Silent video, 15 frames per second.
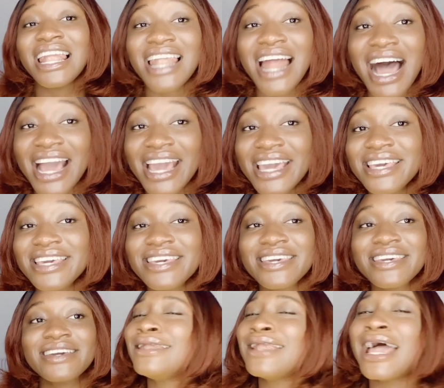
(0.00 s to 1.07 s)
like
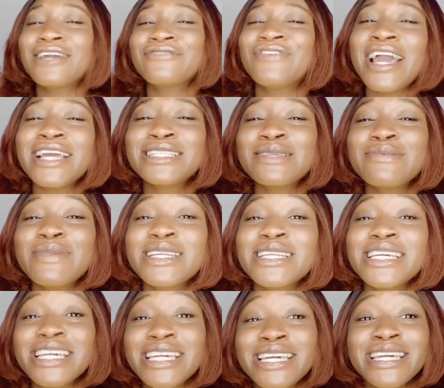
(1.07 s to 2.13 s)

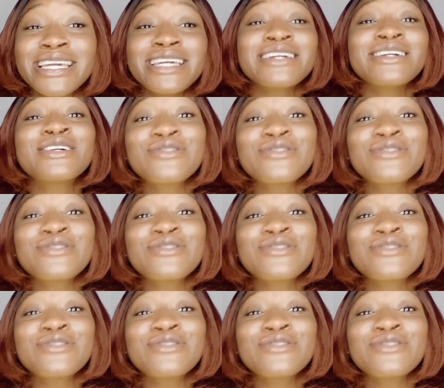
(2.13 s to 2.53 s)
vitamin E,